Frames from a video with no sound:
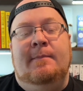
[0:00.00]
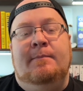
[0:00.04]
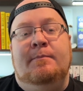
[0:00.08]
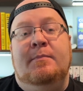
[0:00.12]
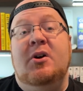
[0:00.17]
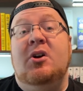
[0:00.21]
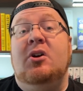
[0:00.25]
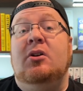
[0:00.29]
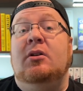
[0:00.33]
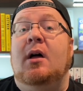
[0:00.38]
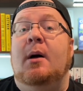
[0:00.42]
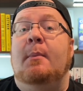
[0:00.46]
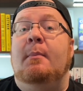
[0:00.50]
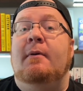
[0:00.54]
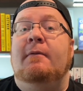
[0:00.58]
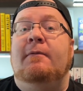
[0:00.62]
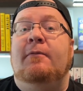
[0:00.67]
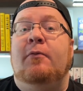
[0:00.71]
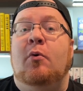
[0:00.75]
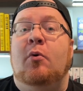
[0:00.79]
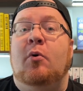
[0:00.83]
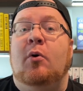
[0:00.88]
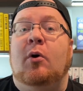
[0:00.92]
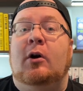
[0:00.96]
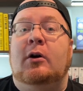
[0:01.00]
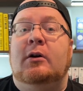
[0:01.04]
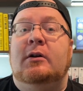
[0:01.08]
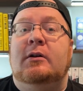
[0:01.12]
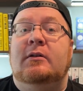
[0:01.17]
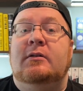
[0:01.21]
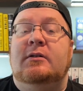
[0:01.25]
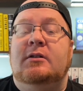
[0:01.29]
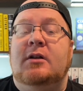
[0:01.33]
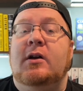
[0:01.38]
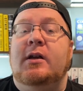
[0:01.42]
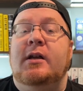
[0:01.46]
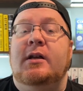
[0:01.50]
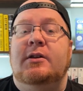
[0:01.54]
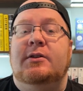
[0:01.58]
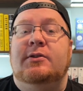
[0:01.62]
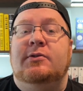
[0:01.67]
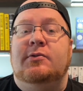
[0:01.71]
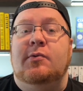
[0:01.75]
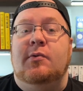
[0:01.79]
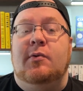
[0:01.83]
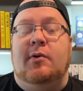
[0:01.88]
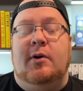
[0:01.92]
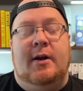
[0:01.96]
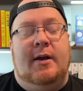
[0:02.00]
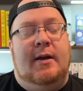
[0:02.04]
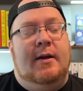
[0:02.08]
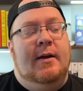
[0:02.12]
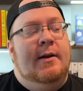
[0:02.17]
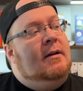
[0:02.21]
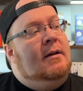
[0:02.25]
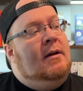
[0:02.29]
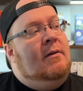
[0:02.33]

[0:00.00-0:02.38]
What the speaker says: book club for Talking Story.